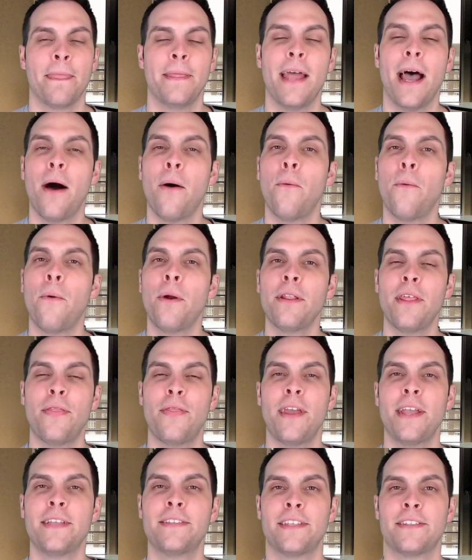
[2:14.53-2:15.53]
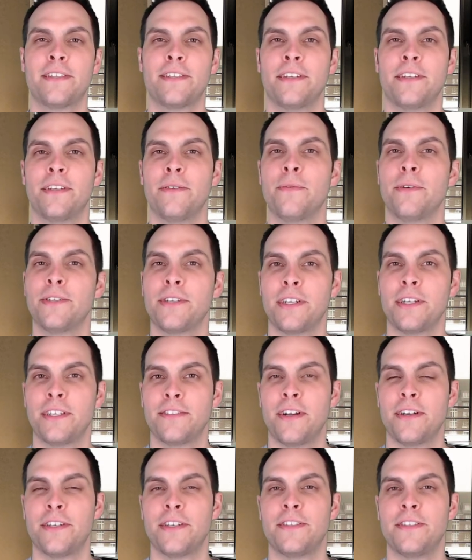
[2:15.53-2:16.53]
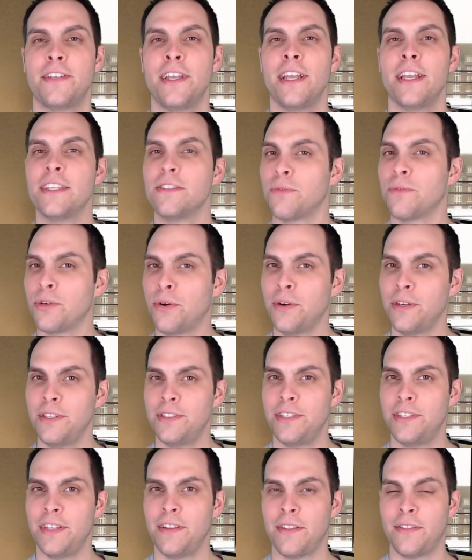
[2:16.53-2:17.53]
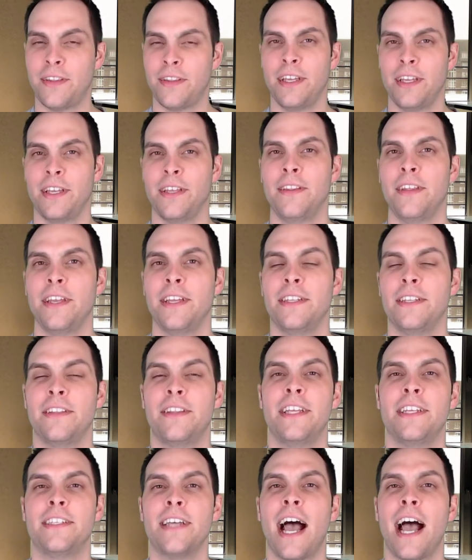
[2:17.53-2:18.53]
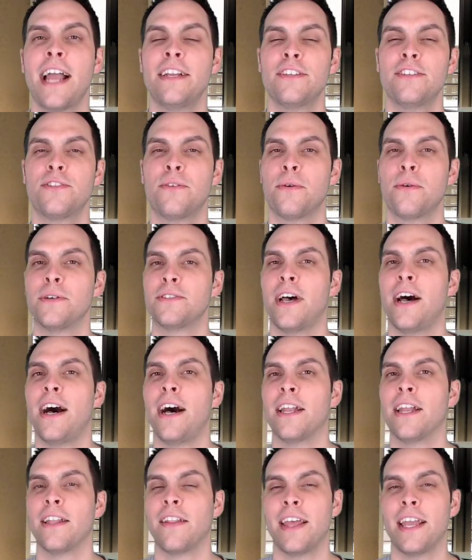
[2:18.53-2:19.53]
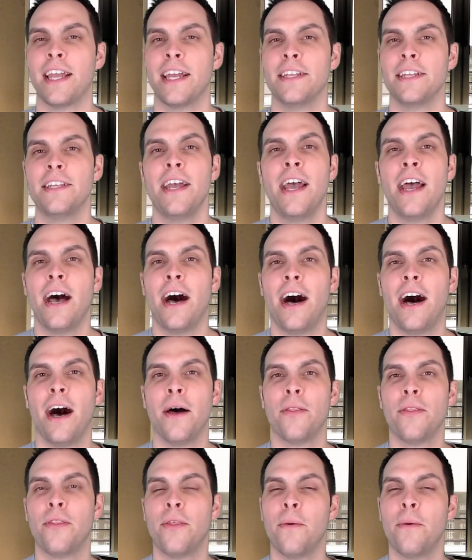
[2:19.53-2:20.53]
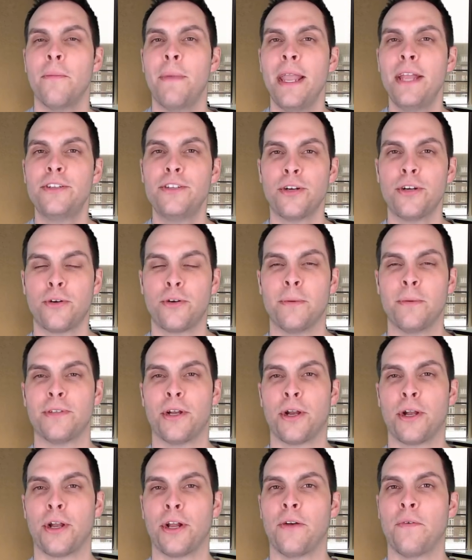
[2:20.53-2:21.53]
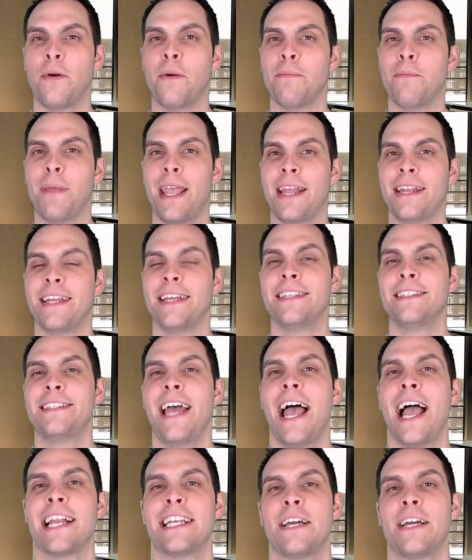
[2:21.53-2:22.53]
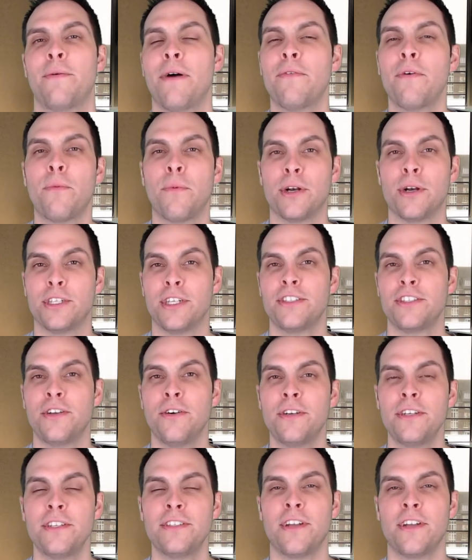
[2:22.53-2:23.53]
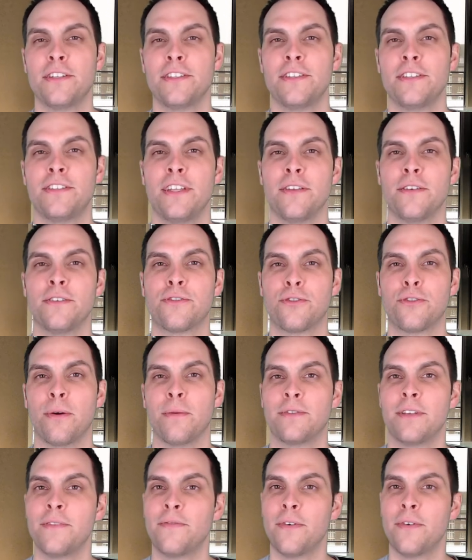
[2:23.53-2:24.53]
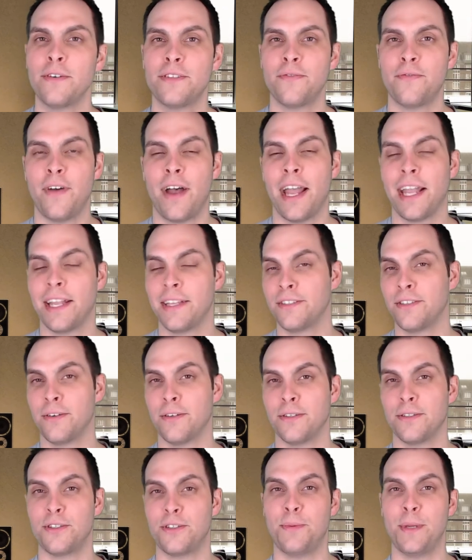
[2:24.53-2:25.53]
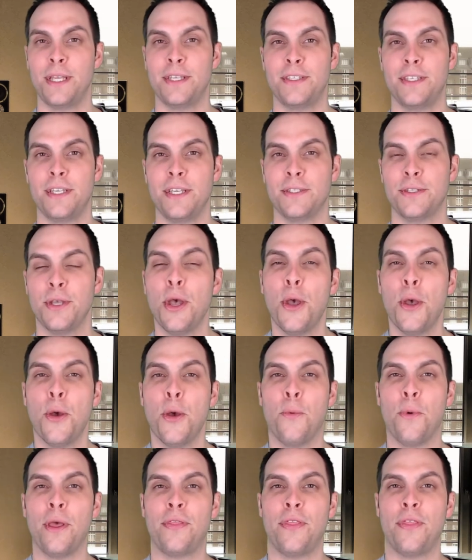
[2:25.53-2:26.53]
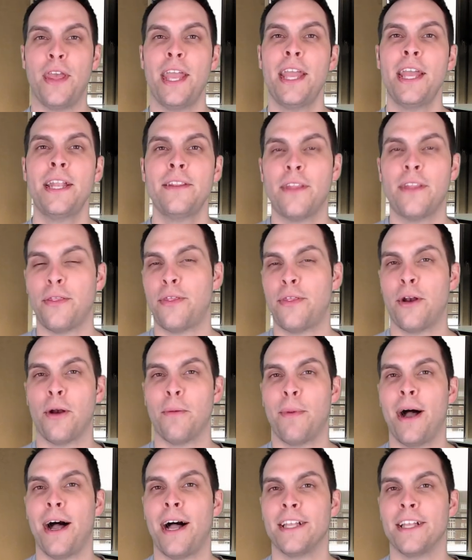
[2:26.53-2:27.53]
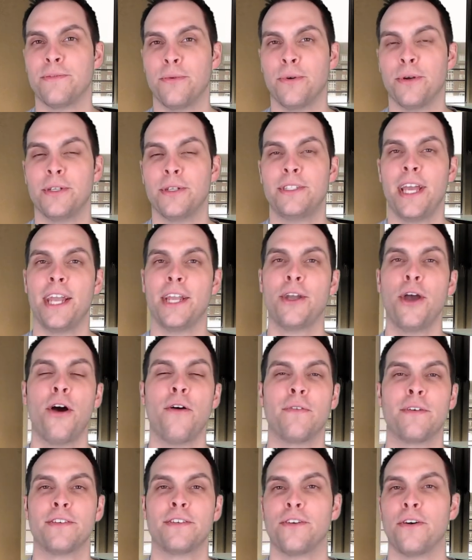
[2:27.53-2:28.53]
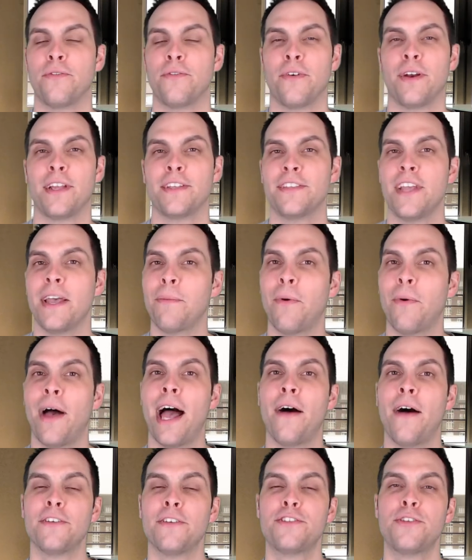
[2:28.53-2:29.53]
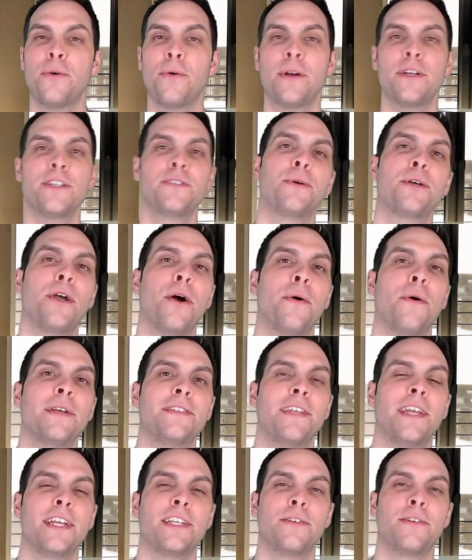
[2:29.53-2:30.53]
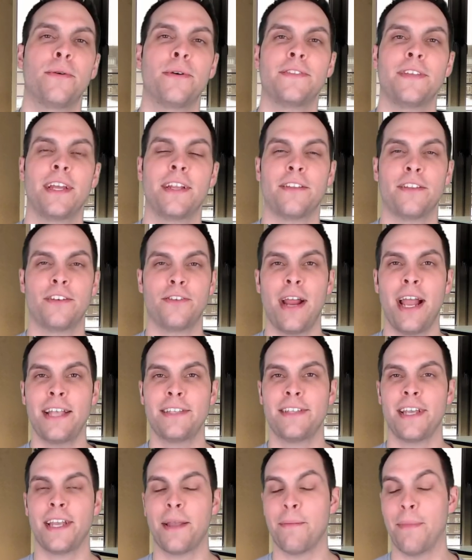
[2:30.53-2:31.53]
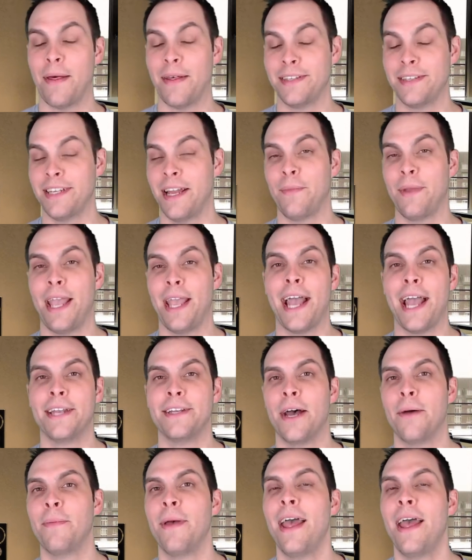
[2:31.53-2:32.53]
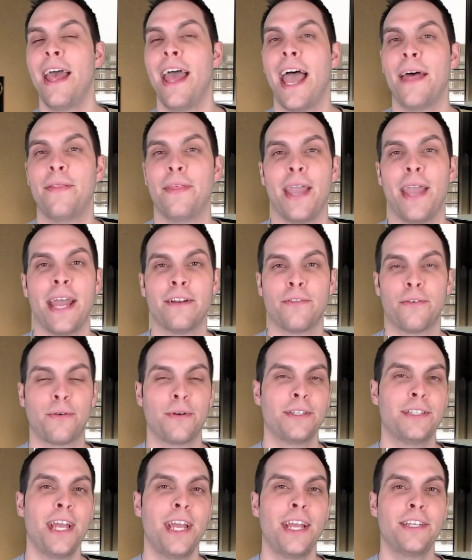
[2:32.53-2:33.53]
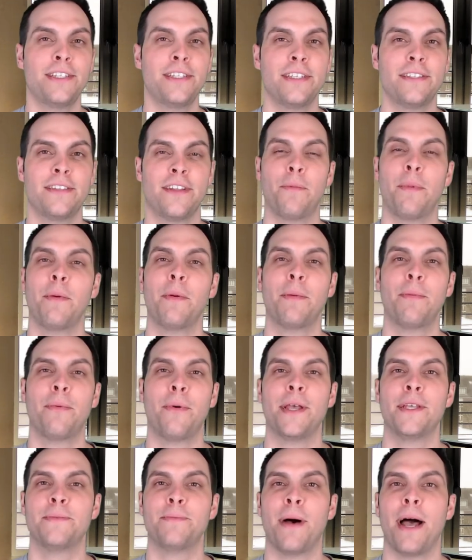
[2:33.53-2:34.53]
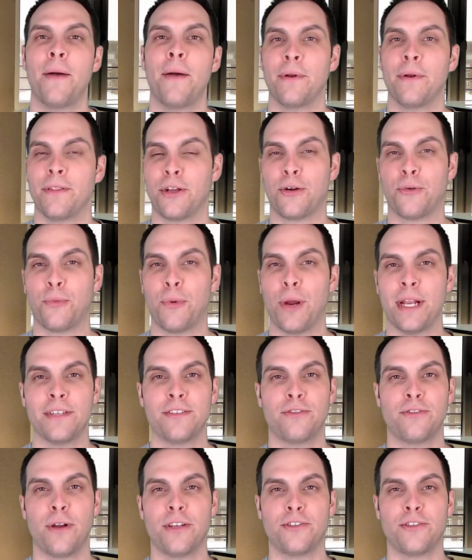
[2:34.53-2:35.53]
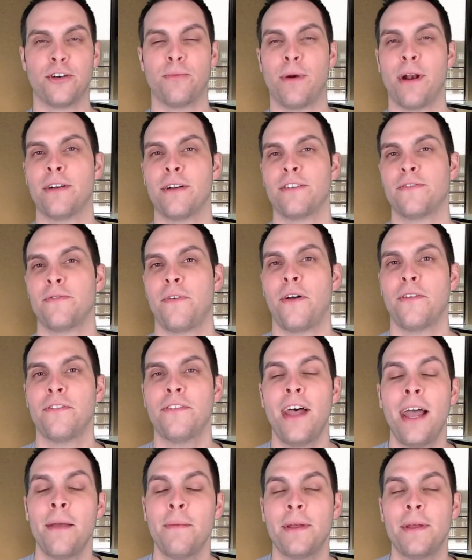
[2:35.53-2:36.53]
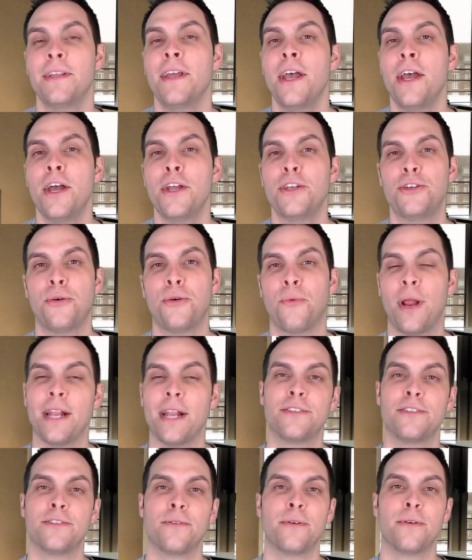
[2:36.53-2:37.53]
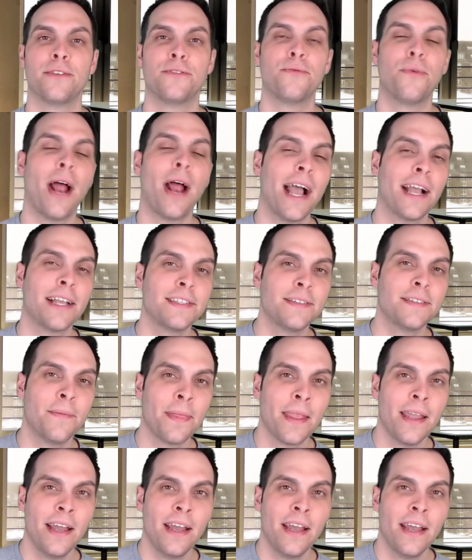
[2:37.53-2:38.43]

Now, one of the things that's gonna we're gonna start to see is we're going to see that the the, the dinosaurs on land, uh, the major groups are going to remain intact. However, we're just going to start to see those groups diversifying. Certain species within the theropods would take over. So, for example, Allosaurus would go extinct towards the end of the Jurassic, and by the time we end up at the end of the Cretaceous, they'll be replaced by one of the greatest terrestrial predators of all time in Tyrannosaurus rex.